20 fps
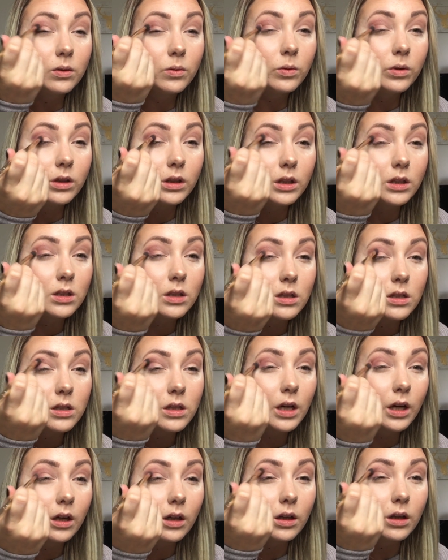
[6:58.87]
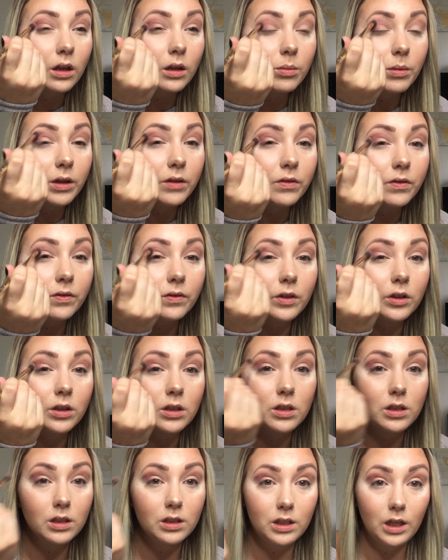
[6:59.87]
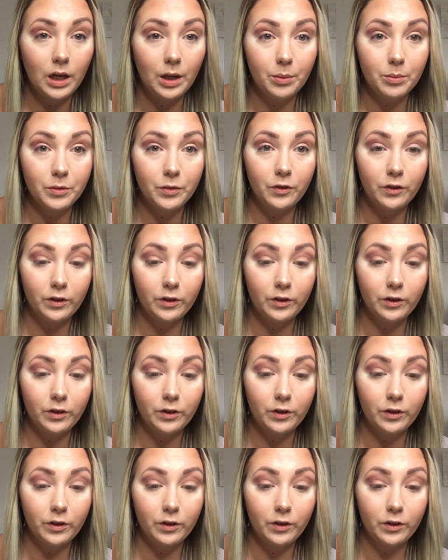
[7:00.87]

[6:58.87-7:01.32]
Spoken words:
where this is kind of like my first attempt